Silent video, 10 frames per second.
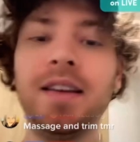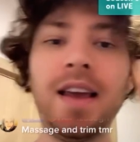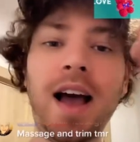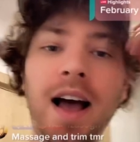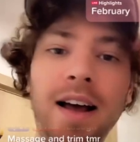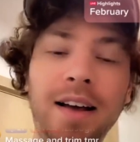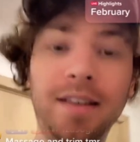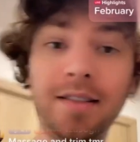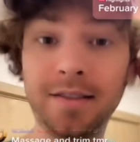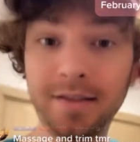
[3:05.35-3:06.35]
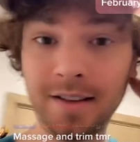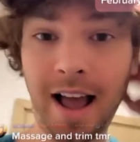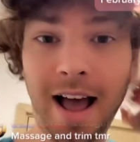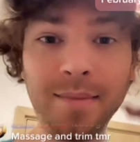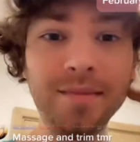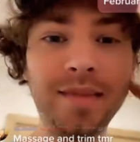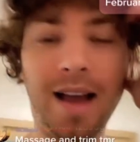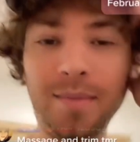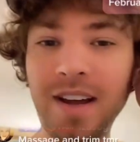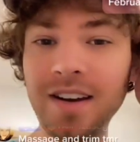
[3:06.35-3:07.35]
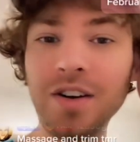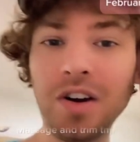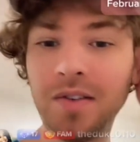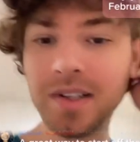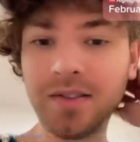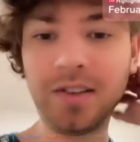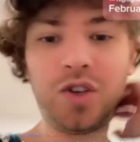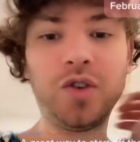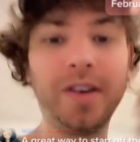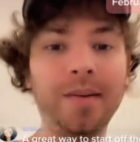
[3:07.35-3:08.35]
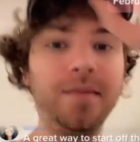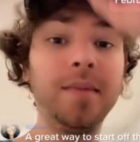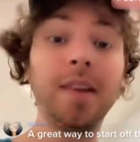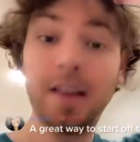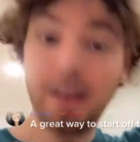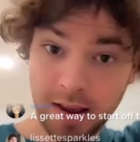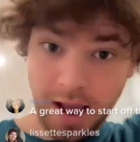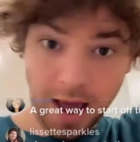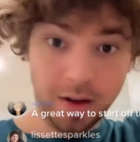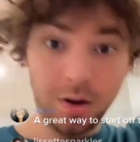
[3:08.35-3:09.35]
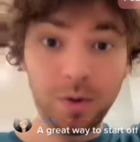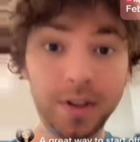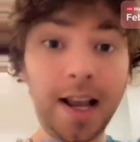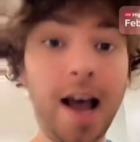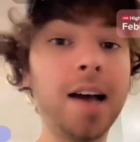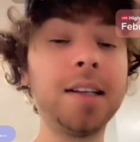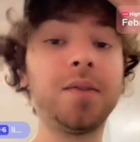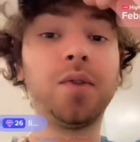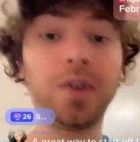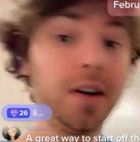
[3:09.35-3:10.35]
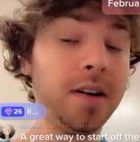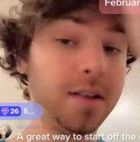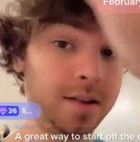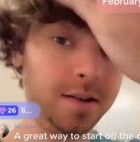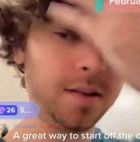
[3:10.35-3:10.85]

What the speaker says: Yeah. I'm kind of nervous for the trim. I don't know what to ask for.